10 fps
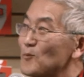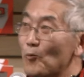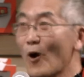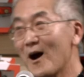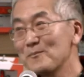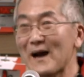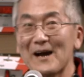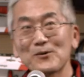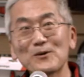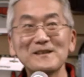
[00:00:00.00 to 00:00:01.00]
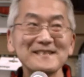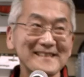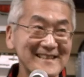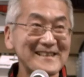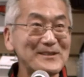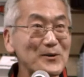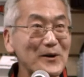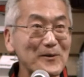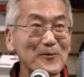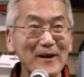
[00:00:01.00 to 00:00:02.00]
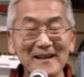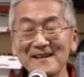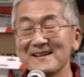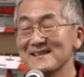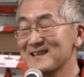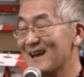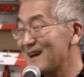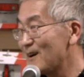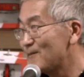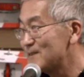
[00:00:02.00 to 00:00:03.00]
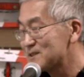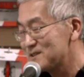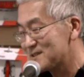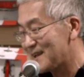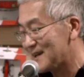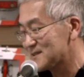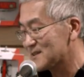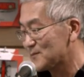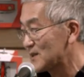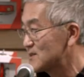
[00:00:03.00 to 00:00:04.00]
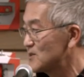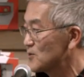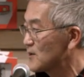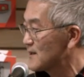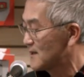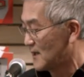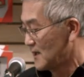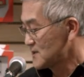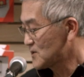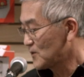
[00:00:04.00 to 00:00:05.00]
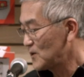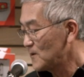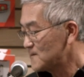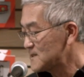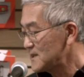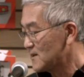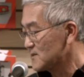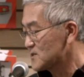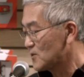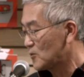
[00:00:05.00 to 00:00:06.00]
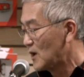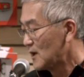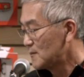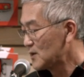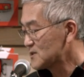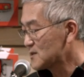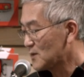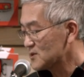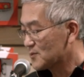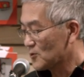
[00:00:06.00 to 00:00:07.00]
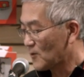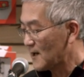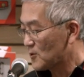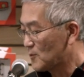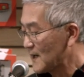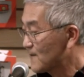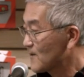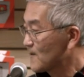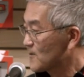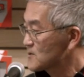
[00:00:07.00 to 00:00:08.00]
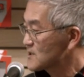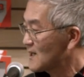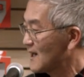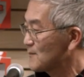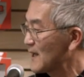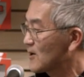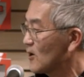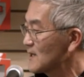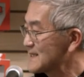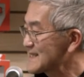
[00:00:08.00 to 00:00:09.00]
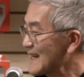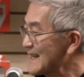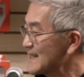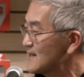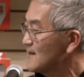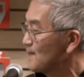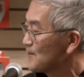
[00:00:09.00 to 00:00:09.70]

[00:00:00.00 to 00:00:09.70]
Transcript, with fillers: raw power isn't going to do it, right? It's ha- efficiency has something to do with it. So U of T also built a multiple rider bike for the first time. They call it Titan.